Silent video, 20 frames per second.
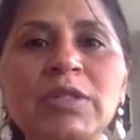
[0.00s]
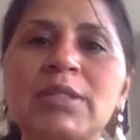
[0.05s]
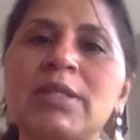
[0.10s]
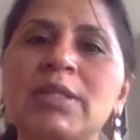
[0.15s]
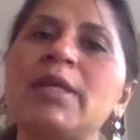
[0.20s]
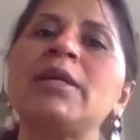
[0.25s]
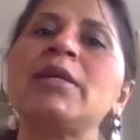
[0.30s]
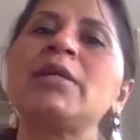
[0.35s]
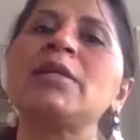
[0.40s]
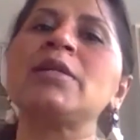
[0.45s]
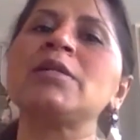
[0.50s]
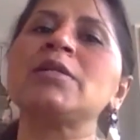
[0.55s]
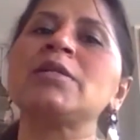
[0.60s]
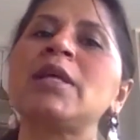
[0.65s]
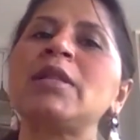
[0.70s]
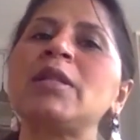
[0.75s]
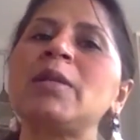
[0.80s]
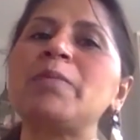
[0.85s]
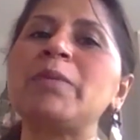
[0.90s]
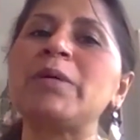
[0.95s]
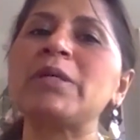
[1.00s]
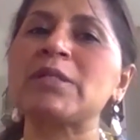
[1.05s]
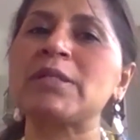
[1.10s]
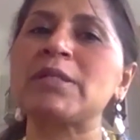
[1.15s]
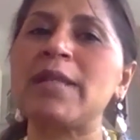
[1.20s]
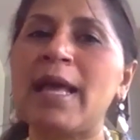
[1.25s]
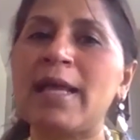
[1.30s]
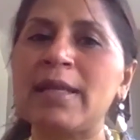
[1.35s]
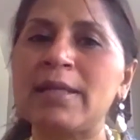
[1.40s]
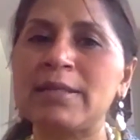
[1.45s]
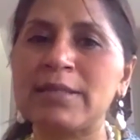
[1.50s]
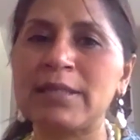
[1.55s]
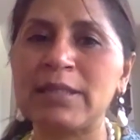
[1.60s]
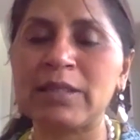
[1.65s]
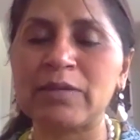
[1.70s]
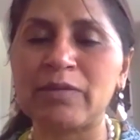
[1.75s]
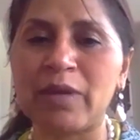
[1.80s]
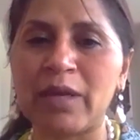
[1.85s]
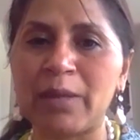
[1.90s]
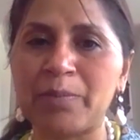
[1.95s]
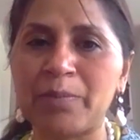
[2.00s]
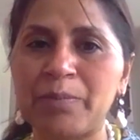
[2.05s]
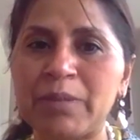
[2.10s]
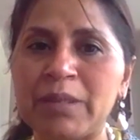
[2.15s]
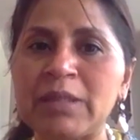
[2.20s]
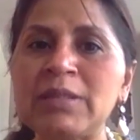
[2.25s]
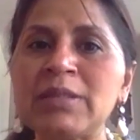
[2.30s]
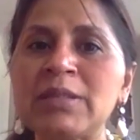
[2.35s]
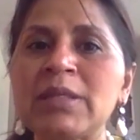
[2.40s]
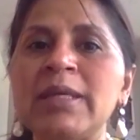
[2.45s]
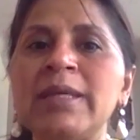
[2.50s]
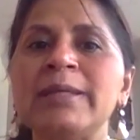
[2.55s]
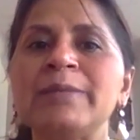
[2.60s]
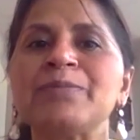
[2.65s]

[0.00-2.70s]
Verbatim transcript: skills and the personality development.